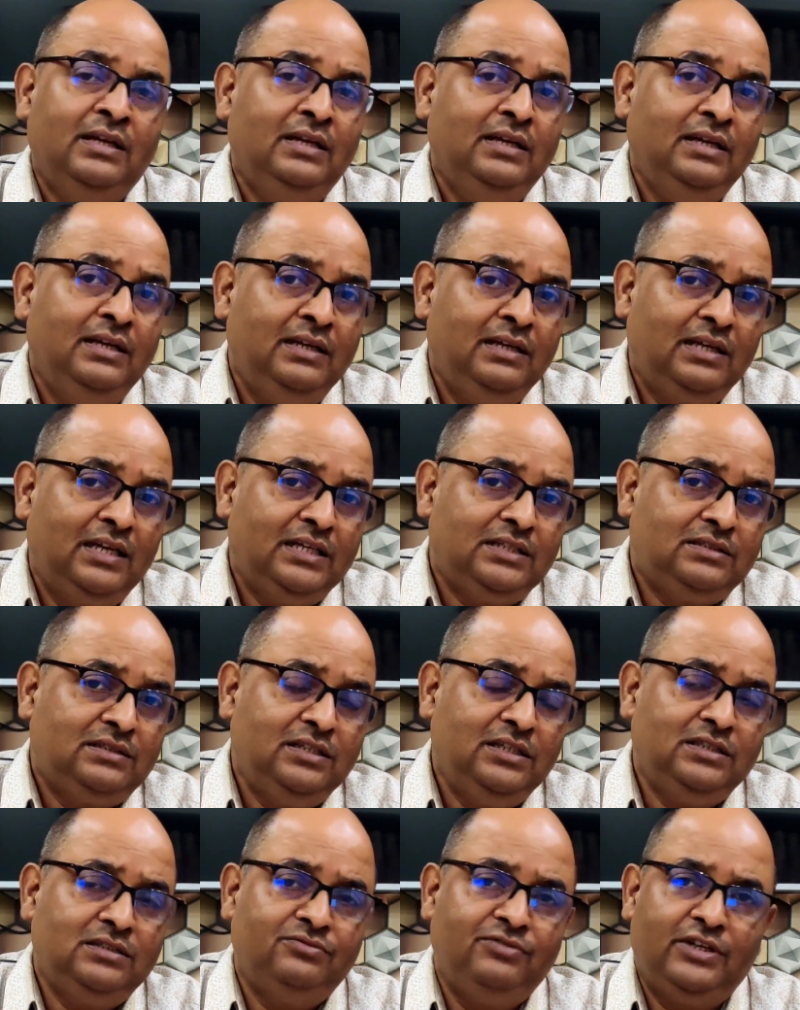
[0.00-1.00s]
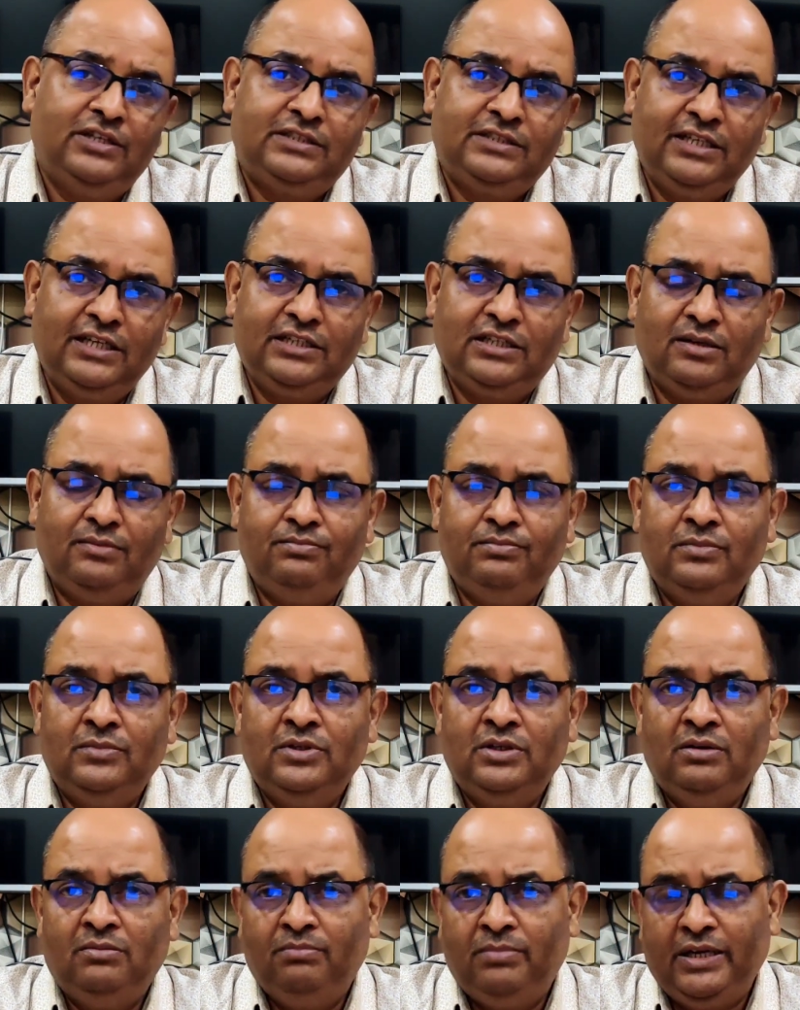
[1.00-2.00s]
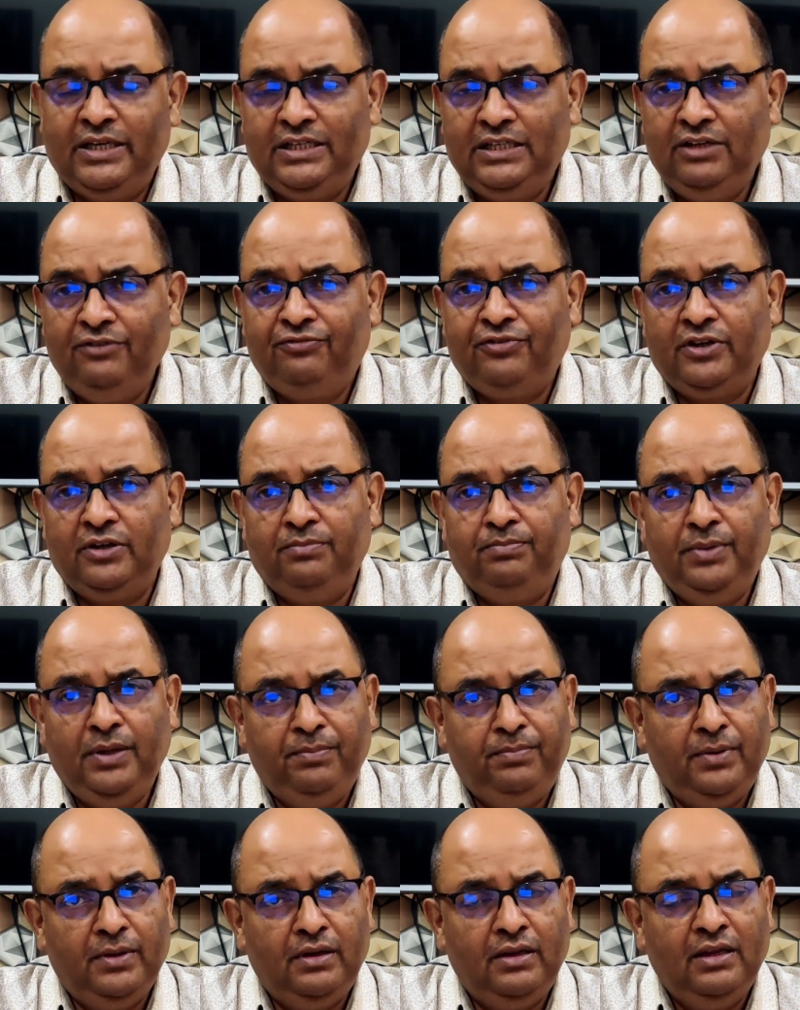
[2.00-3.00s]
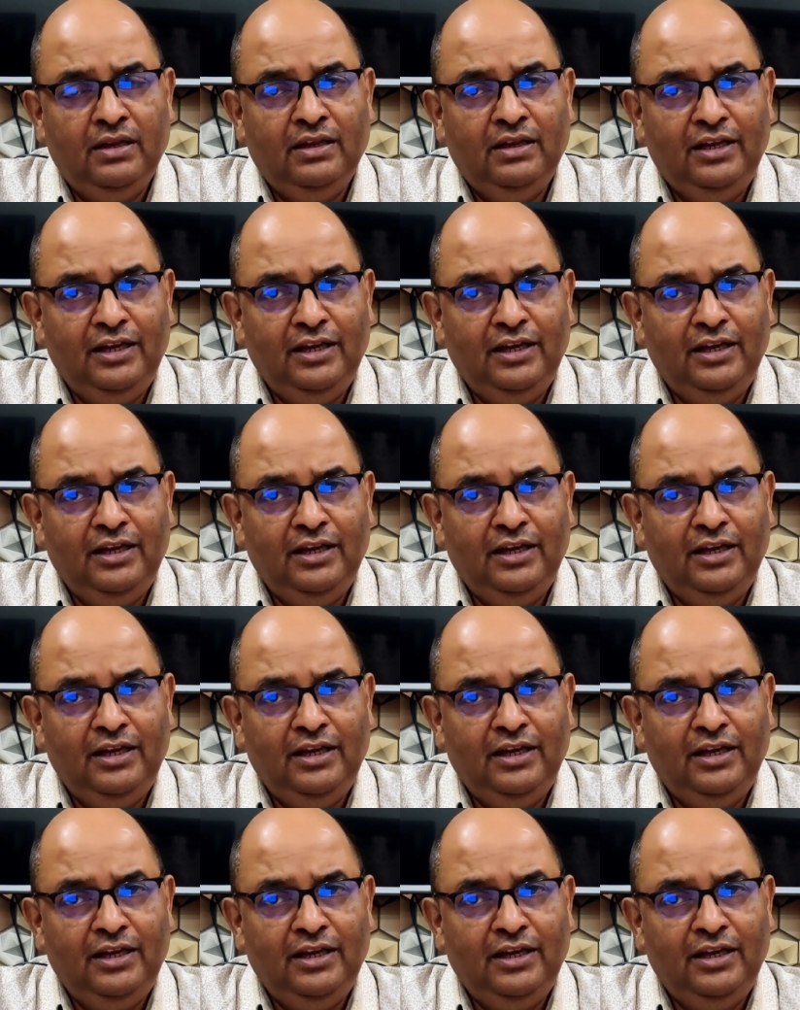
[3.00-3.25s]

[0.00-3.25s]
Industries were set up by different people